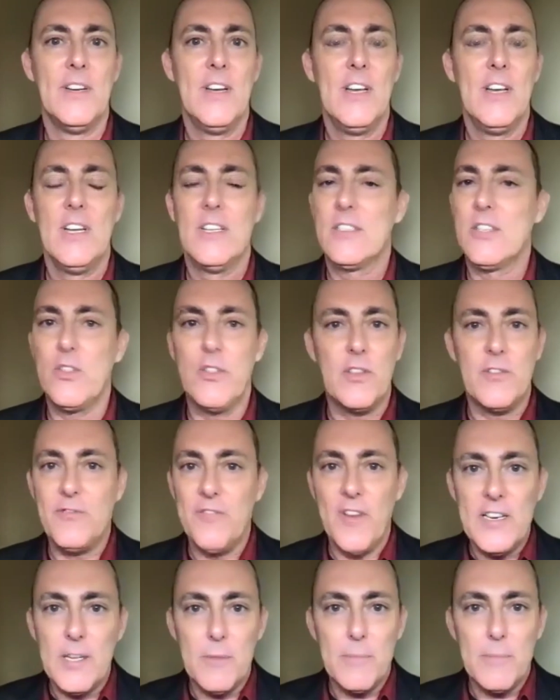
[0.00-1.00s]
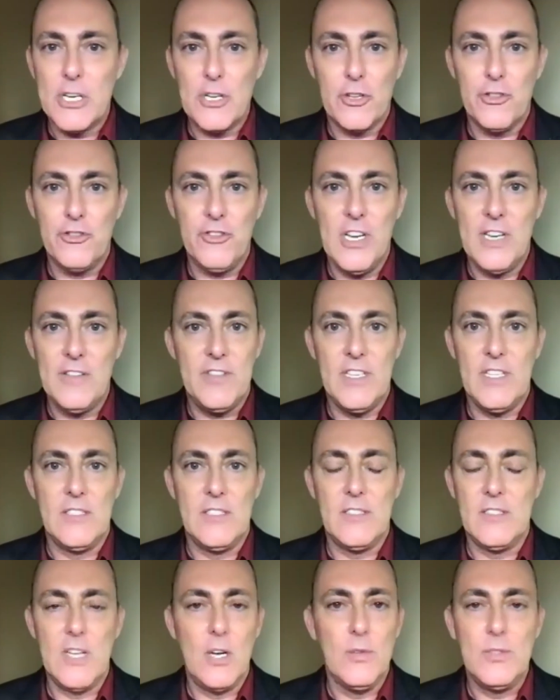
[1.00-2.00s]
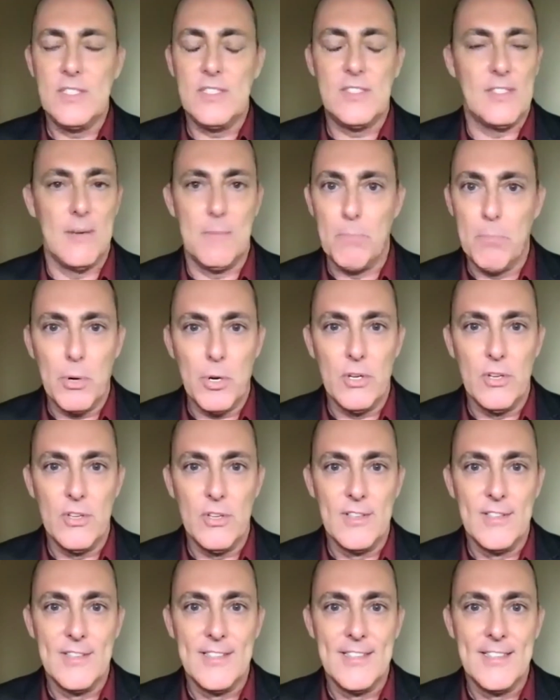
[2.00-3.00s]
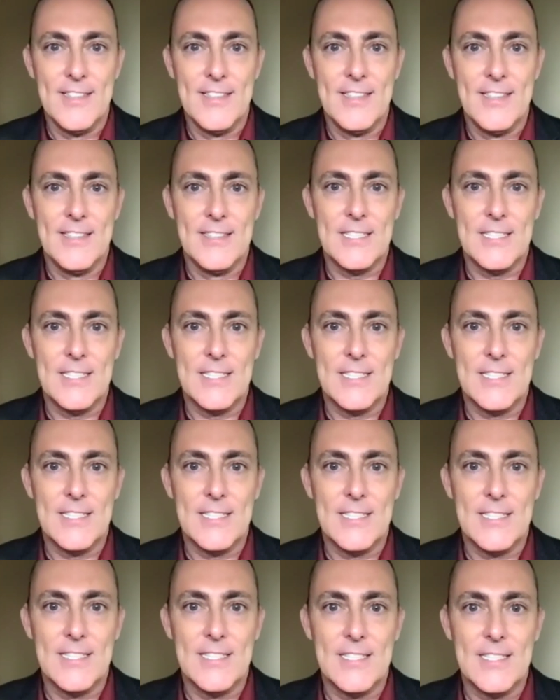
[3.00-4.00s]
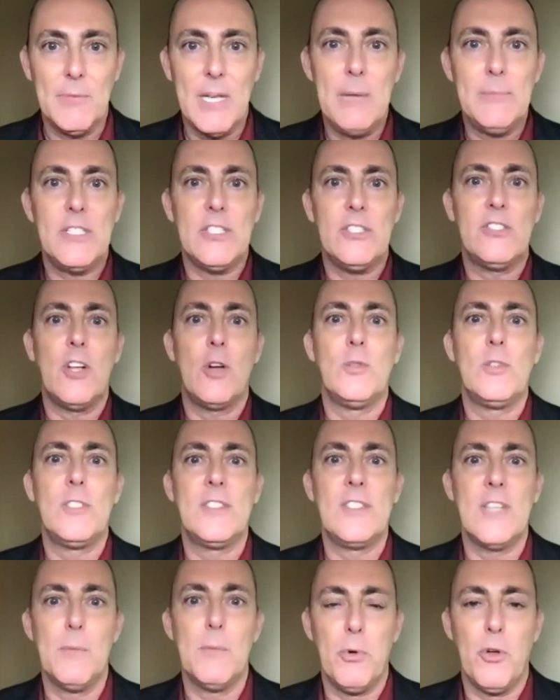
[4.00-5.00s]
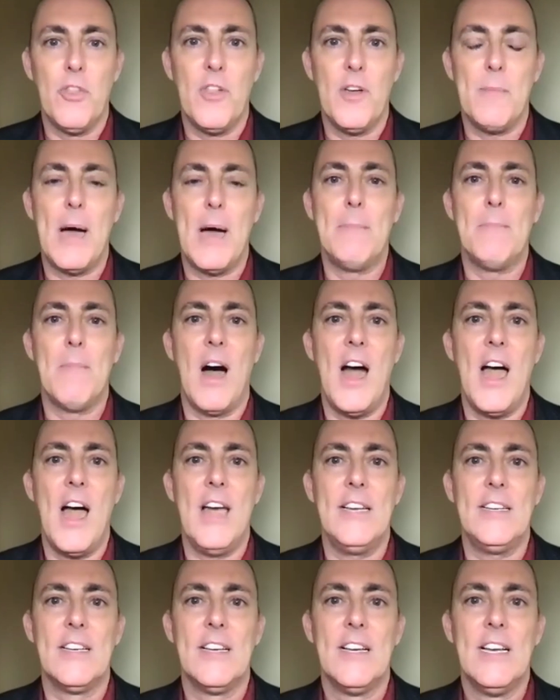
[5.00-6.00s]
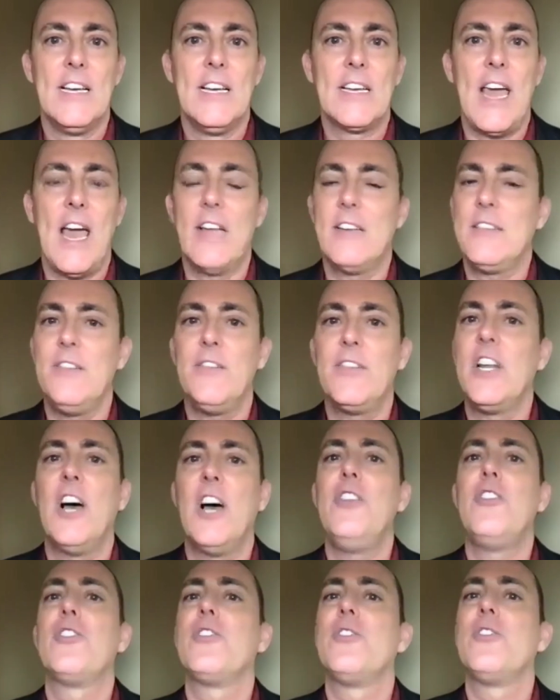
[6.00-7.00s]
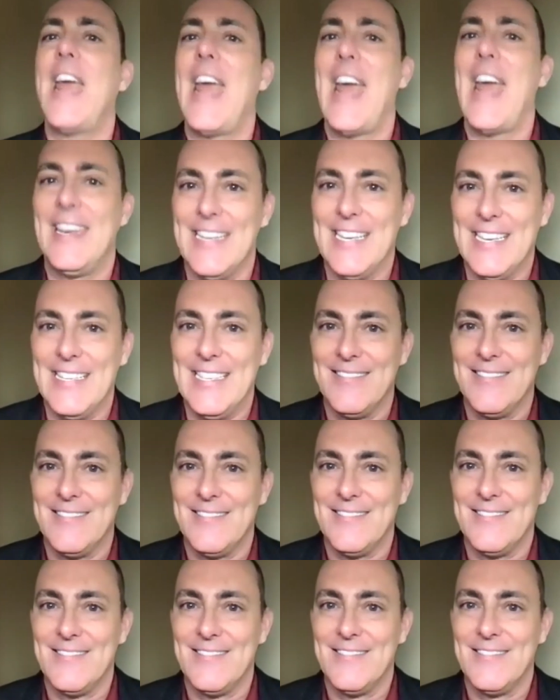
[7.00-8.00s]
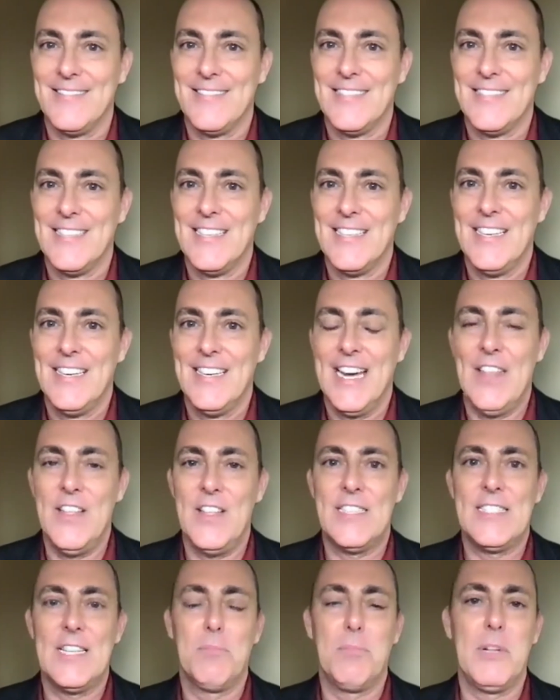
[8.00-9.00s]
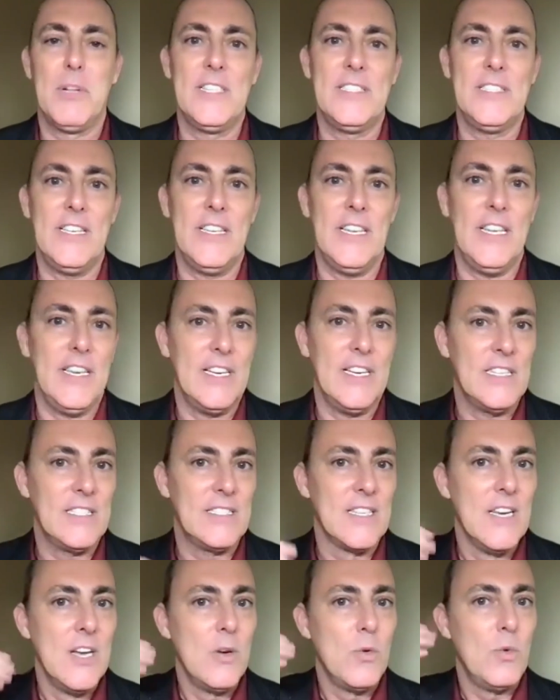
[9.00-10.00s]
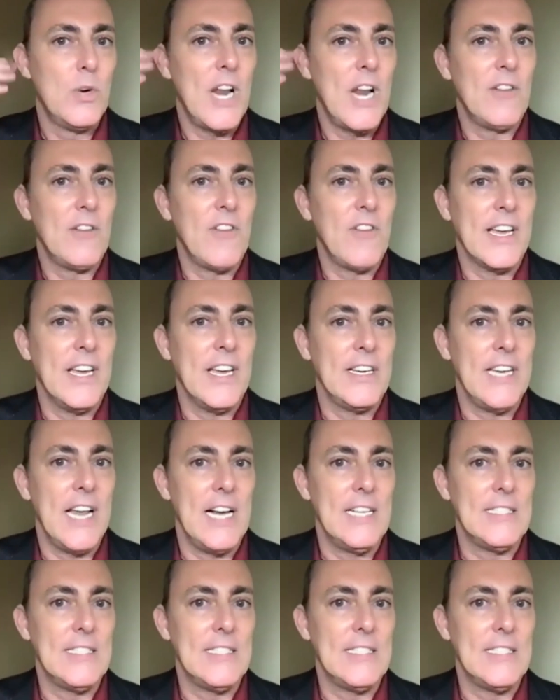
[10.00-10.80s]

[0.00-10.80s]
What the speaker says: So the fundamental shift is so simple. Sometimes it's so simple that my mind can't even understand it. And the simplicity is when I recognize